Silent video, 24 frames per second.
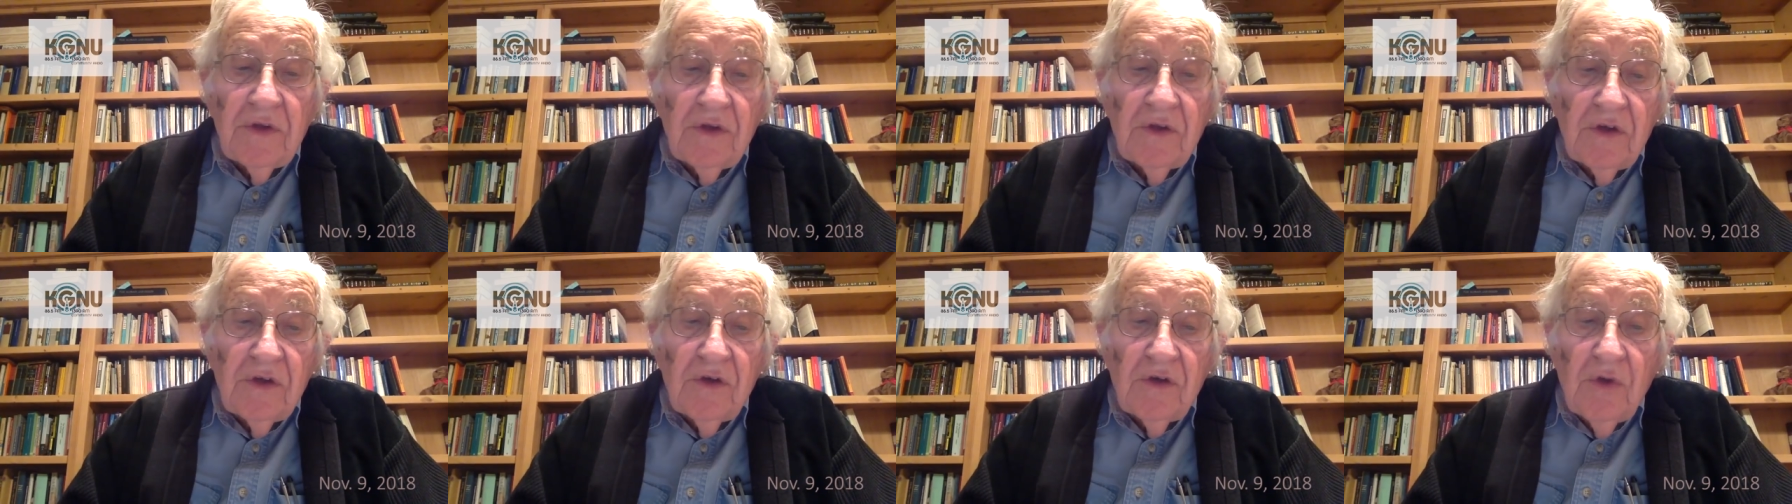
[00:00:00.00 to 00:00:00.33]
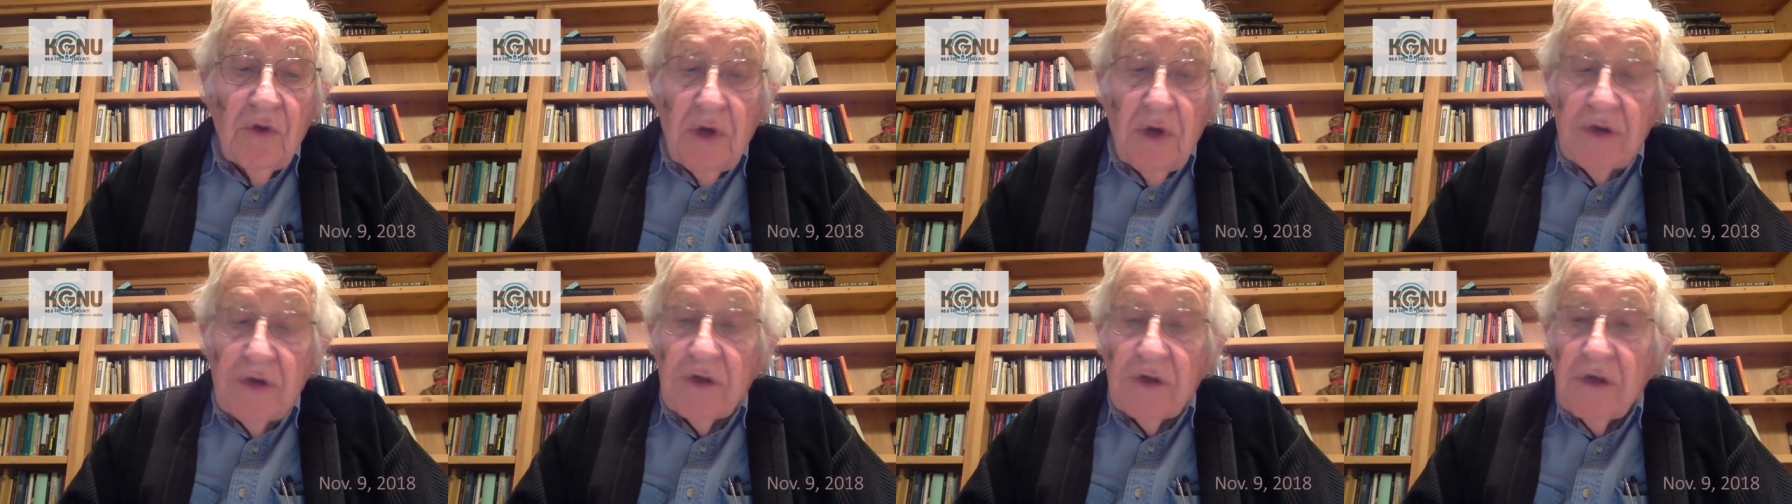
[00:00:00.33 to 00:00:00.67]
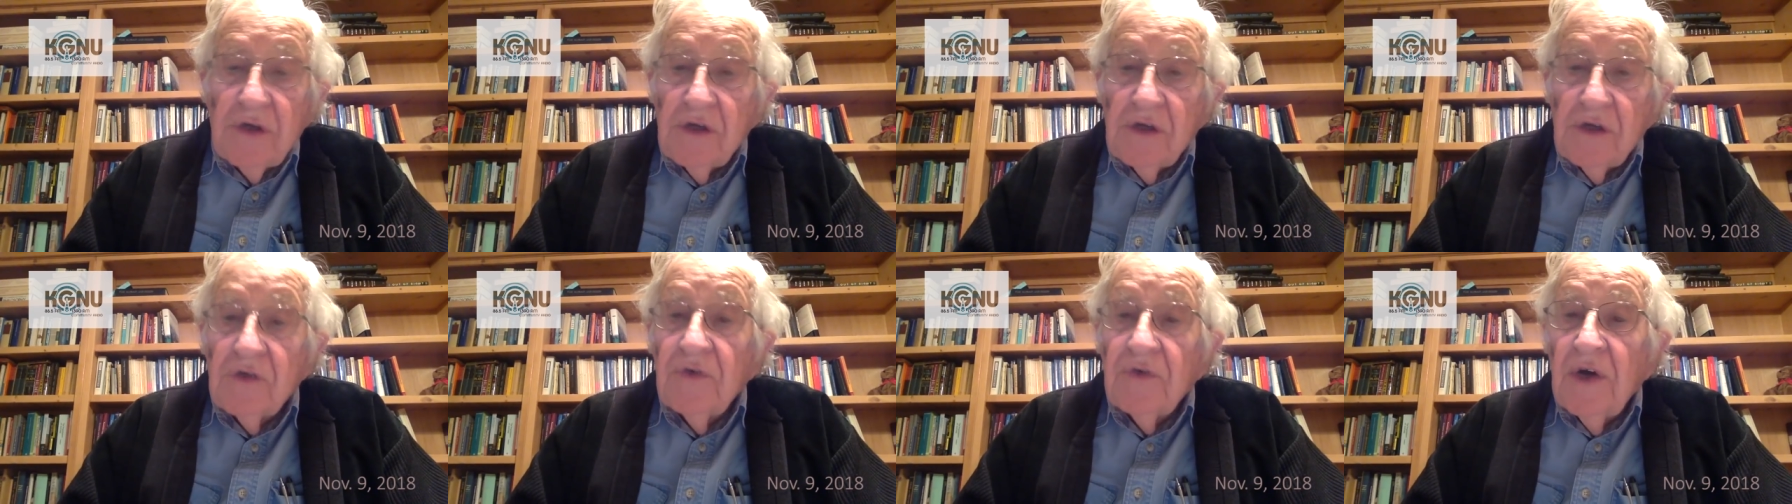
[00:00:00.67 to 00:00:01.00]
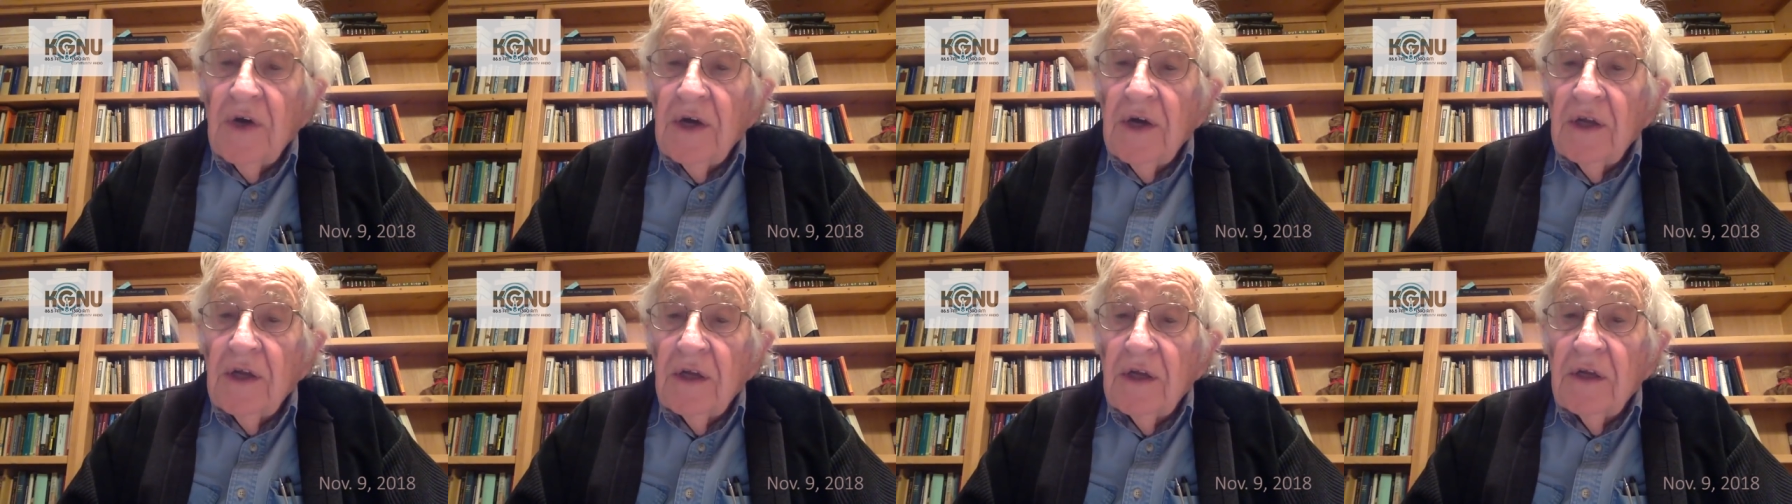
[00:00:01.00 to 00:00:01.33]
the US has
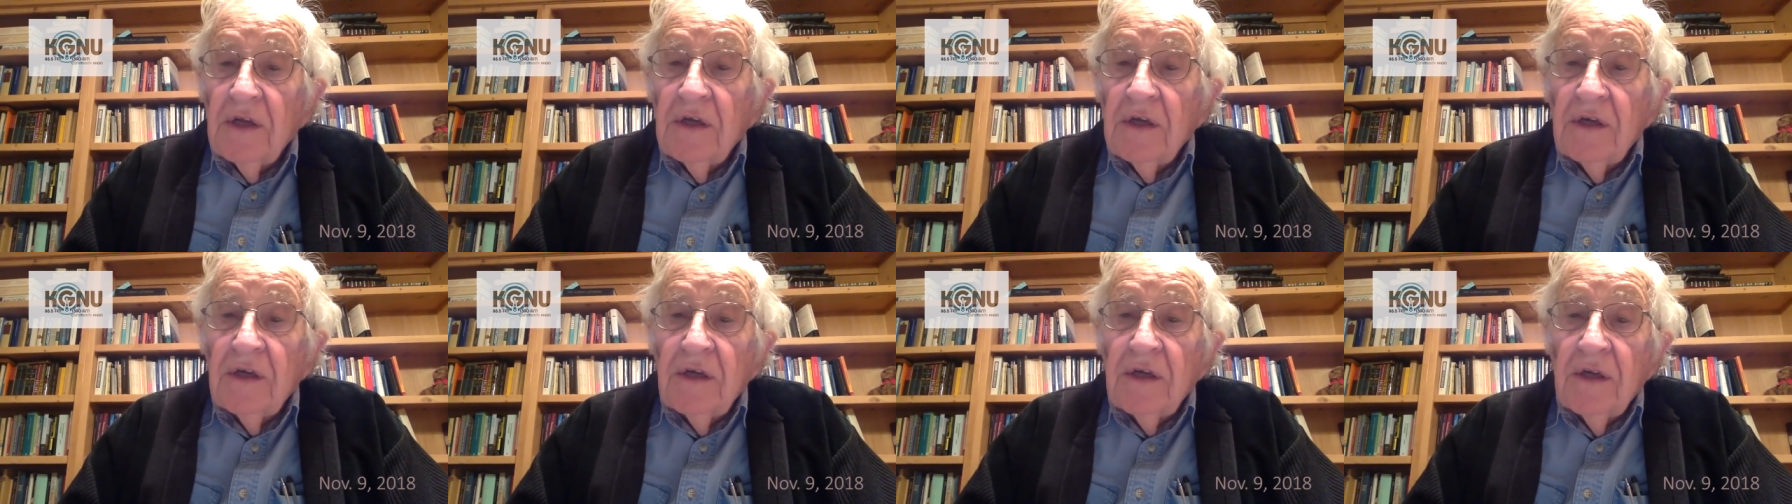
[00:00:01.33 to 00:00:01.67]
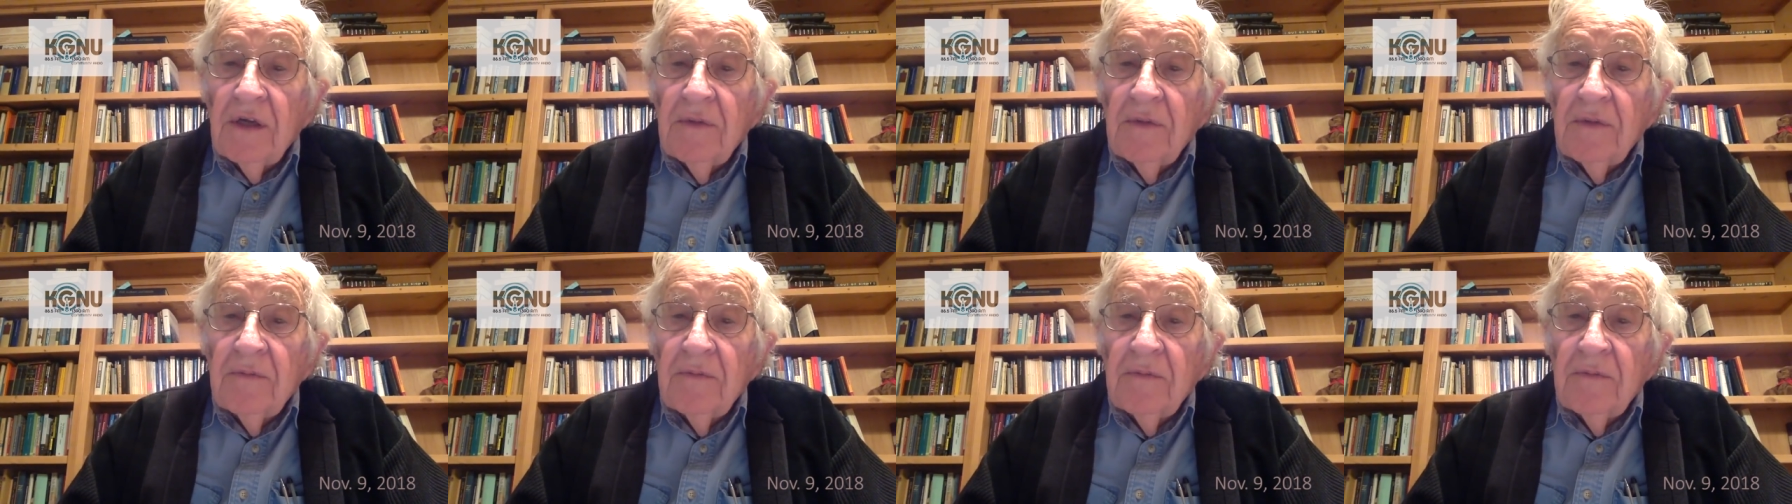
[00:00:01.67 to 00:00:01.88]
violated it.